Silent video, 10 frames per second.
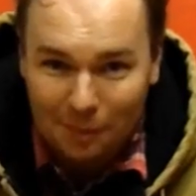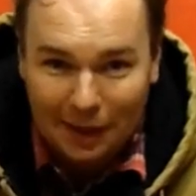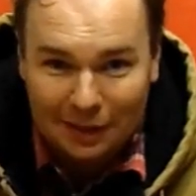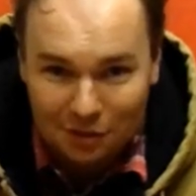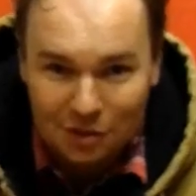worry
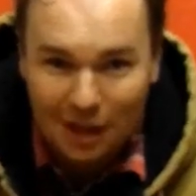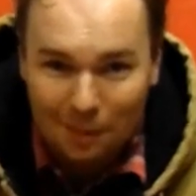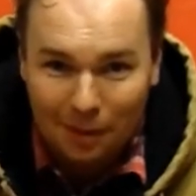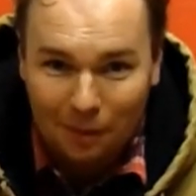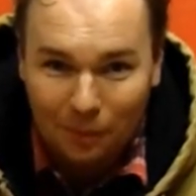about it, just get a
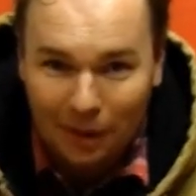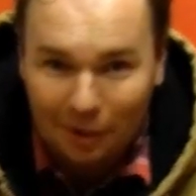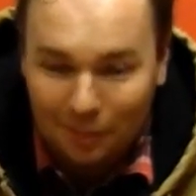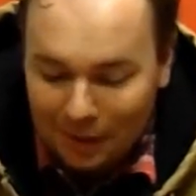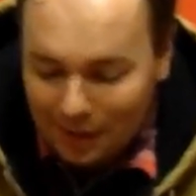pair and wear
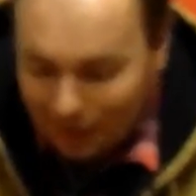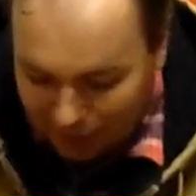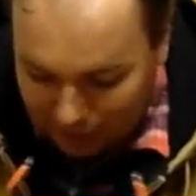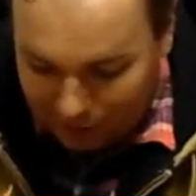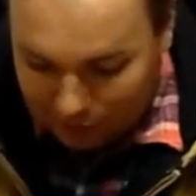them.
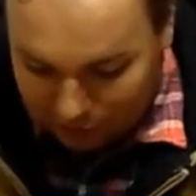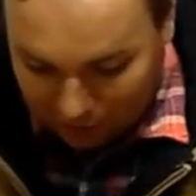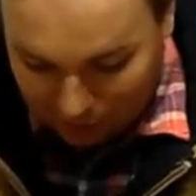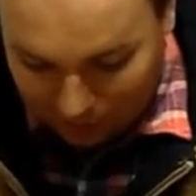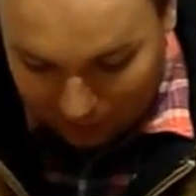
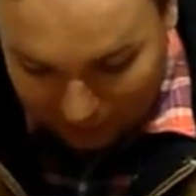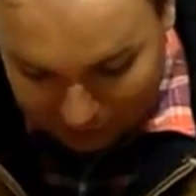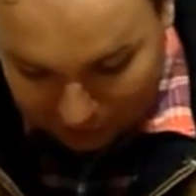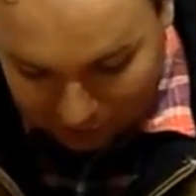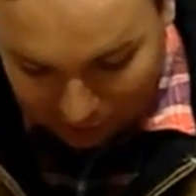So let's get